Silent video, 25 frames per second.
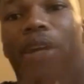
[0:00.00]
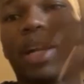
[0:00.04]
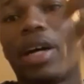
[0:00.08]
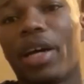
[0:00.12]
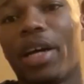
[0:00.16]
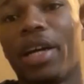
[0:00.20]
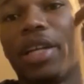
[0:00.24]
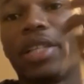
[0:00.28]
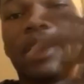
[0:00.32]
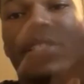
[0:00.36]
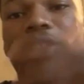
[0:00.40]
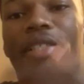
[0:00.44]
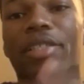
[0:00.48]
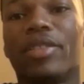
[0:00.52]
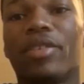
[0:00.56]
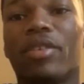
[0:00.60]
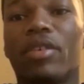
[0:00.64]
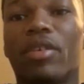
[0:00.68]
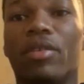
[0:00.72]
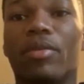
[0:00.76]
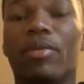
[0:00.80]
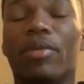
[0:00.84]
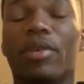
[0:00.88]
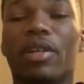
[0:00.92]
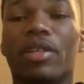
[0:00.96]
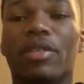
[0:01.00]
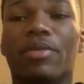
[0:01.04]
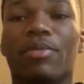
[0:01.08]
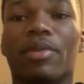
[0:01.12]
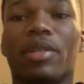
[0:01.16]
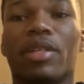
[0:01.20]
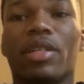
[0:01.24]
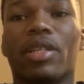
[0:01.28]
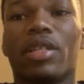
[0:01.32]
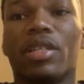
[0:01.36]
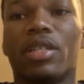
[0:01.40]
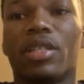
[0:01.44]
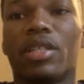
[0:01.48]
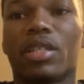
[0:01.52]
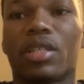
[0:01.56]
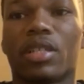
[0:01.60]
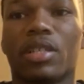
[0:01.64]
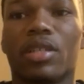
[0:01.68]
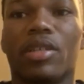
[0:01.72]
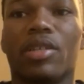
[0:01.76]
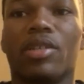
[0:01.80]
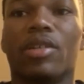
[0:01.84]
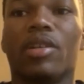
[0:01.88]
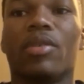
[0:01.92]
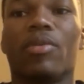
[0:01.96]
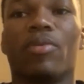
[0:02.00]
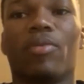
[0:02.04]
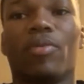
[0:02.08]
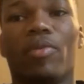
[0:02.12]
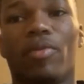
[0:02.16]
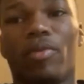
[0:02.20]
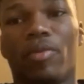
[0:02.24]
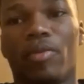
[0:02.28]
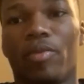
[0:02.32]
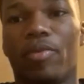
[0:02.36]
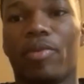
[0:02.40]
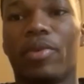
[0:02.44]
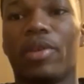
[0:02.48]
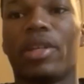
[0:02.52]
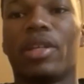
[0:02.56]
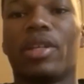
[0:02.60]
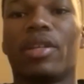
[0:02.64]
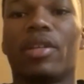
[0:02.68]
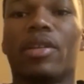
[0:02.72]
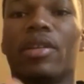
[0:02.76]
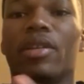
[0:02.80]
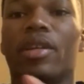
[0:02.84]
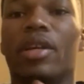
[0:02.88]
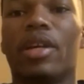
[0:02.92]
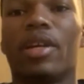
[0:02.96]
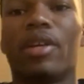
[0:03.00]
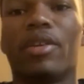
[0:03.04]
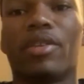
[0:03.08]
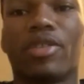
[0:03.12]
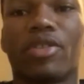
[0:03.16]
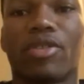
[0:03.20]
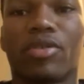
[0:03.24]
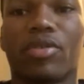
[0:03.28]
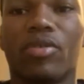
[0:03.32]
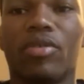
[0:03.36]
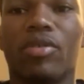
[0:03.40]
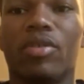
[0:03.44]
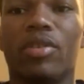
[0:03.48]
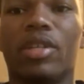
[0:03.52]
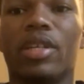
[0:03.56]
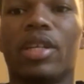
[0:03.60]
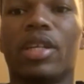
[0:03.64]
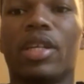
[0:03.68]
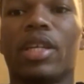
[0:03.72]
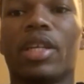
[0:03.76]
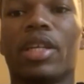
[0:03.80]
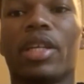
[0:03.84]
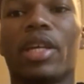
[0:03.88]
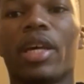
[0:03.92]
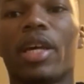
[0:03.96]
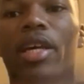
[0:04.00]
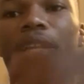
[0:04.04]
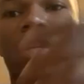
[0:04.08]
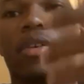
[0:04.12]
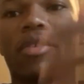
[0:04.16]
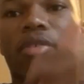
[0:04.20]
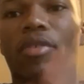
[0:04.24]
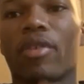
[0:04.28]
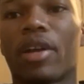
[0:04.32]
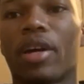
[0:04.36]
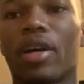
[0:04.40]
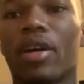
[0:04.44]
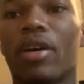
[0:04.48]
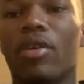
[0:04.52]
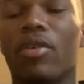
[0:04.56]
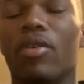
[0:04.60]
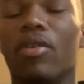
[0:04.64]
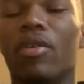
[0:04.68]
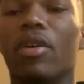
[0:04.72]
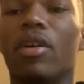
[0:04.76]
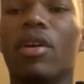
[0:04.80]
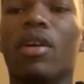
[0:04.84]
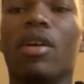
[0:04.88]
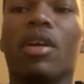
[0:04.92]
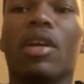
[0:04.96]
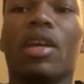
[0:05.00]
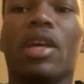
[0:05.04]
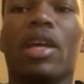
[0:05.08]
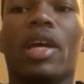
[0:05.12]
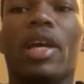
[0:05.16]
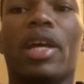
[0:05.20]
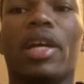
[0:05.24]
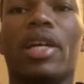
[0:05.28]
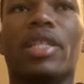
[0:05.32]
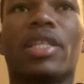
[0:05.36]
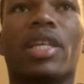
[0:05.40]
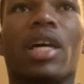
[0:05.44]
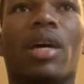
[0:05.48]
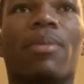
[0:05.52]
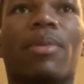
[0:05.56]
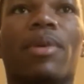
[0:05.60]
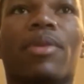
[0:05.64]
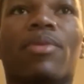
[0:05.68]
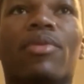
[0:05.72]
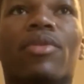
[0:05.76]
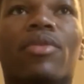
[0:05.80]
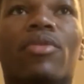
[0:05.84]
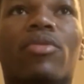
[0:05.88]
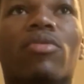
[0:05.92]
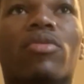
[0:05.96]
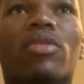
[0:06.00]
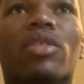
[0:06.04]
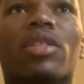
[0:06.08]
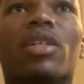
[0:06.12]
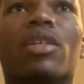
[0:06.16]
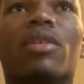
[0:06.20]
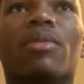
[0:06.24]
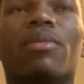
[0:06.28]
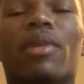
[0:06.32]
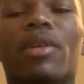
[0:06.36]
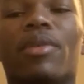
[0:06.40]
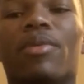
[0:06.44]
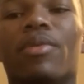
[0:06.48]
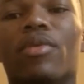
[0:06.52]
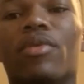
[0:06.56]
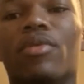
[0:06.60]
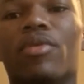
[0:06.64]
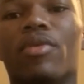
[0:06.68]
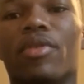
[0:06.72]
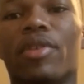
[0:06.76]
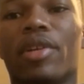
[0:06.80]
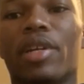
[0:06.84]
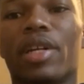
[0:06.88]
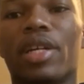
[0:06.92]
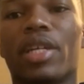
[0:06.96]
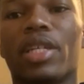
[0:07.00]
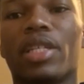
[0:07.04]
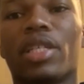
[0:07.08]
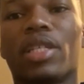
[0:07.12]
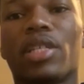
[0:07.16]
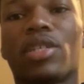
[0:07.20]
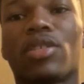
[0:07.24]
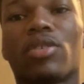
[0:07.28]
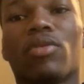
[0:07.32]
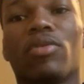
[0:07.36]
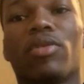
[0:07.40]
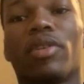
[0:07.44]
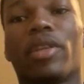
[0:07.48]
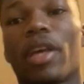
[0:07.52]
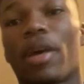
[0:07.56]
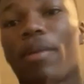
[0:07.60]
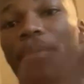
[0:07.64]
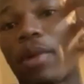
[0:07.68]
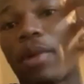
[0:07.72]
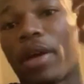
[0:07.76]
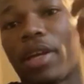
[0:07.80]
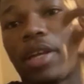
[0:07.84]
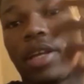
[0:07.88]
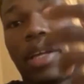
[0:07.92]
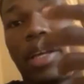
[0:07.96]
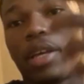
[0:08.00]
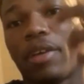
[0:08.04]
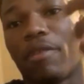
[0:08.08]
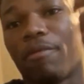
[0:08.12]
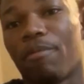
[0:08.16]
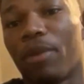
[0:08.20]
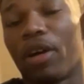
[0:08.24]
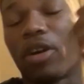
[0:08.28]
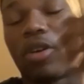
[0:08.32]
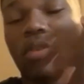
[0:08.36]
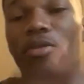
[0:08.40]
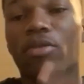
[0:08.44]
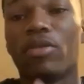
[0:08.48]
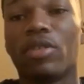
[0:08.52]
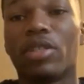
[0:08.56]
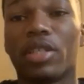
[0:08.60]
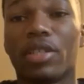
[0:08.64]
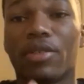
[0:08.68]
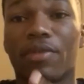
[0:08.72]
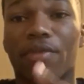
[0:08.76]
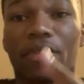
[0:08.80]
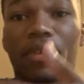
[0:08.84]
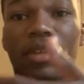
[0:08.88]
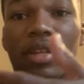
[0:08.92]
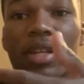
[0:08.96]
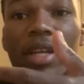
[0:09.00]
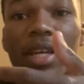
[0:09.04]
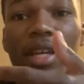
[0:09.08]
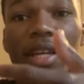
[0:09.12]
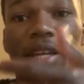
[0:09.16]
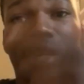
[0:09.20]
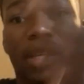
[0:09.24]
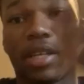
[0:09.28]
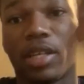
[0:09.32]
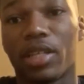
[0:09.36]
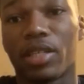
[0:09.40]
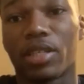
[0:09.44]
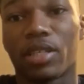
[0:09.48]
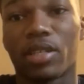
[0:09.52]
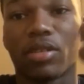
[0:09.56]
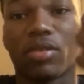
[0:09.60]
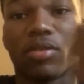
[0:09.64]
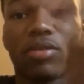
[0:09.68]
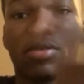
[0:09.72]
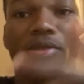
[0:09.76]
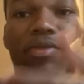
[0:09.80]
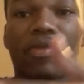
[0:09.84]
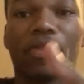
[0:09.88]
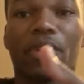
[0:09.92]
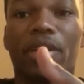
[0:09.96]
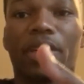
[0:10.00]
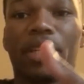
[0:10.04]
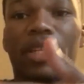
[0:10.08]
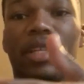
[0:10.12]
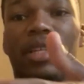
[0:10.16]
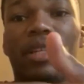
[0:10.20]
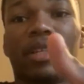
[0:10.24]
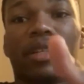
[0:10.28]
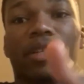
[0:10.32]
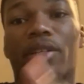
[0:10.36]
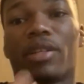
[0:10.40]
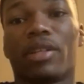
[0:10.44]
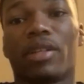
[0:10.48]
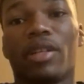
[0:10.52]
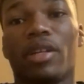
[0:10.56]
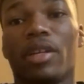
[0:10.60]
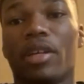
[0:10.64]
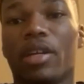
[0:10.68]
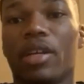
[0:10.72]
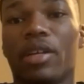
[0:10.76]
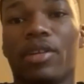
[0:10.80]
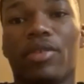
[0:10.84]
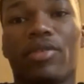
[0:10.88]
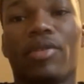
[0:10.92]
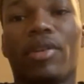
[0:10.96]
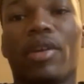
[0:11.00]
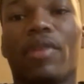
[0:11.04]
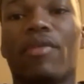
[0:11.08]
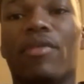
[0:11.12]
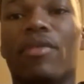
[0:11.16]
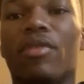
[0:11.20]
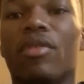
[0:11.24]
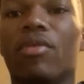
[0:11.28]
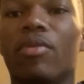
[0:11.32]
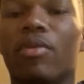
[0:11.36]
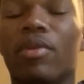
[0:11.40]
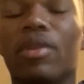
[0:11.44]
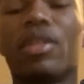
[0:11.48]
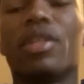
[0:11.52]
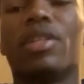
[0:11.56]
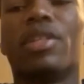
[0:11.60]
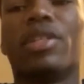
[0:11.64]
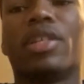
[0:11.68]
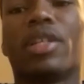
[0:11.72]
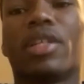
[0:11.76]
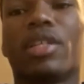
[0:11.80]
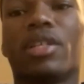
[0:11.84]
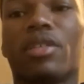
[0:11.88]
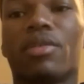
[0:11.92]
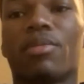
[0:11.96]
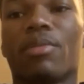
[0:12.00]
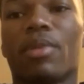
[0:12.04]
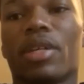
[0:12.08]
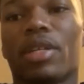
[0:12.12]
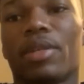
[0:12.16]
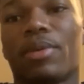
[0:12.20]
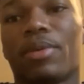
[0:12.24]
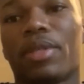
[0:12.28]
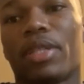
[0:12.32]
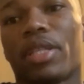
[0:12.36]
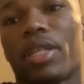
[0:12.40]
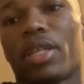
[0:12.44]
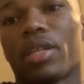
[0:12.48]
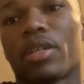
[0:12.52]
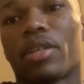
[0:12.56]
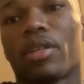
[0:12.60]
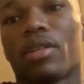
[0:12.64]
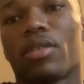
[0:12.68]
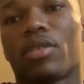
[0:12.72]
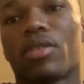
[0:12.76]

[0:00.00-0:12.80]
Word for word: I actually thought it was because we in Arizona, he had the crowd. Every time he would do something, they would go crazy. So that might, if my coaches feel like it's a close fight, then you never know what the judges might be thinking.